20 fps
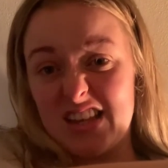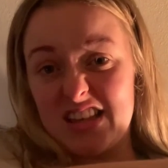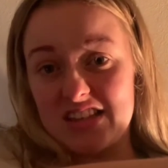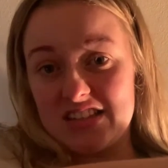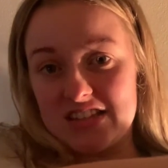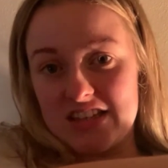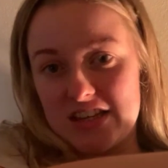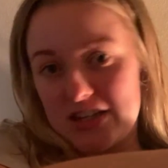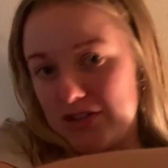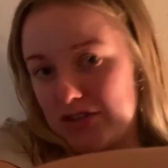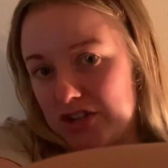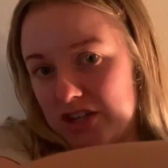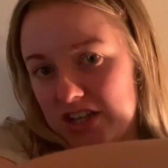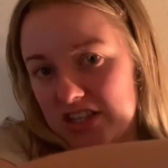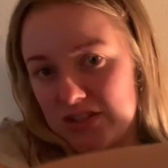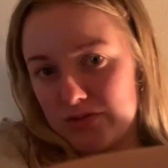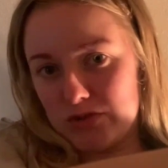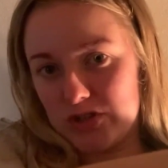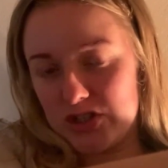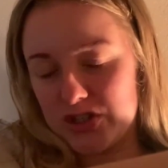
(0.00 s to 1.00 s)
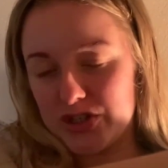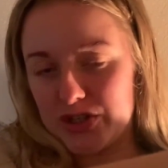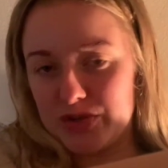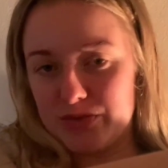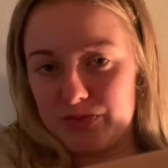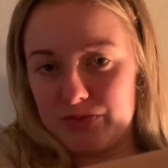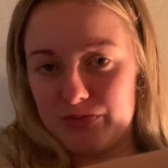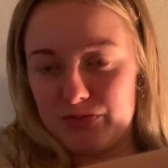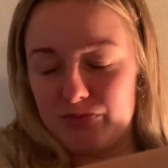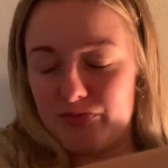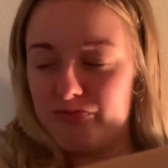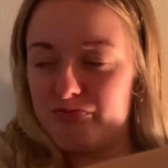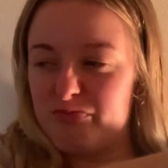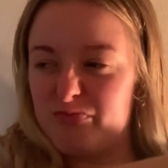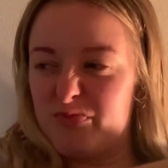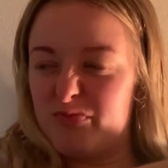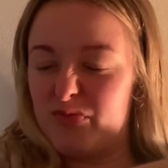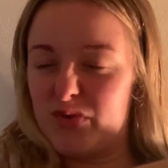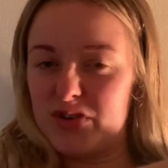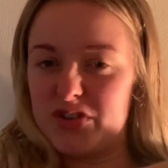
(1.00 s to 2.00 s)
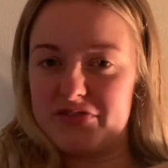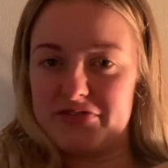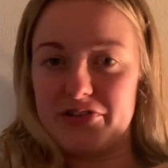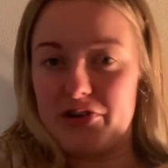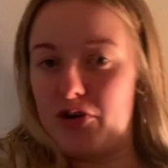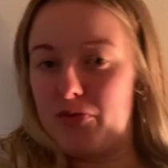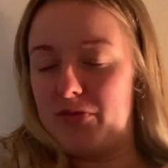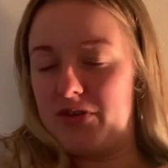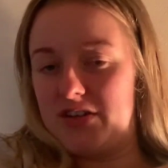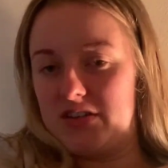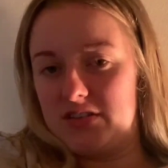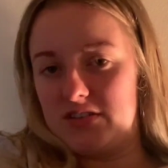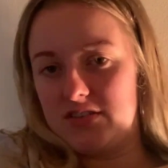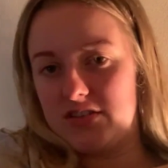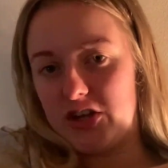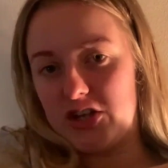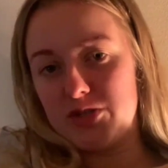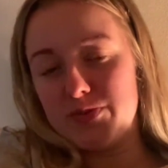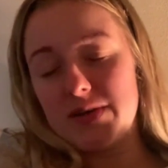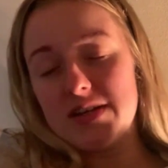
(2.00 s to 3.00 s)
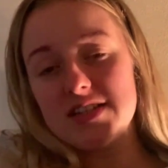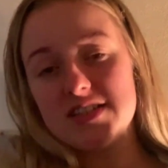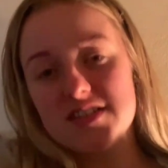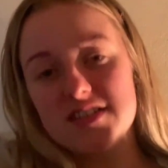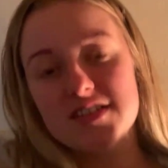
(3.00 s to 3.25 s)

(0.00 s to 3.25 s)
it's the end of the day, so we're just gonna watch a film and go to bed.